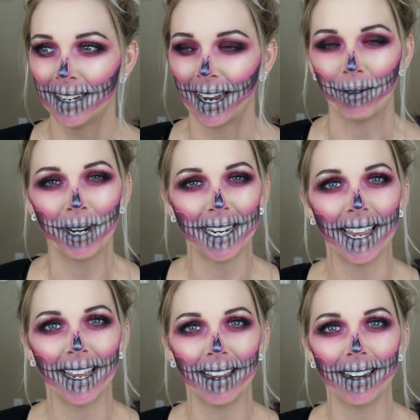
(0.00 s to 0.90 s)
I went
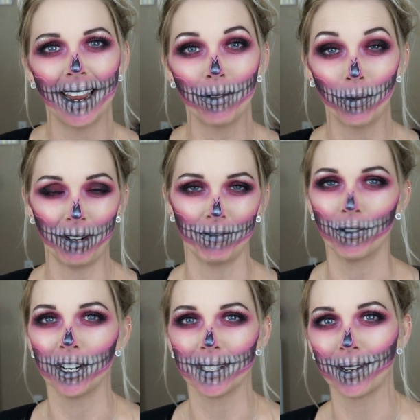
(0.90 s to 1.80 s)
ahead and went for
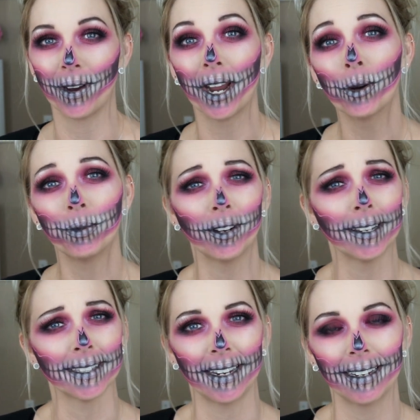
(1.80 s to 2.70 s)
it. So I hope you
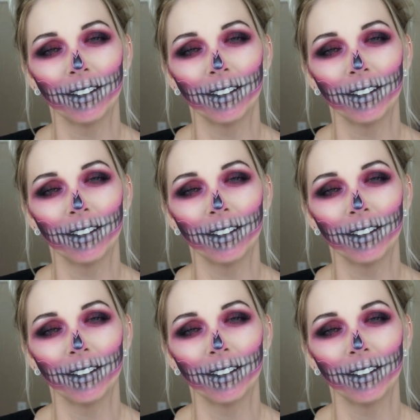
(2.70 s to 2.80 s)
guys like it.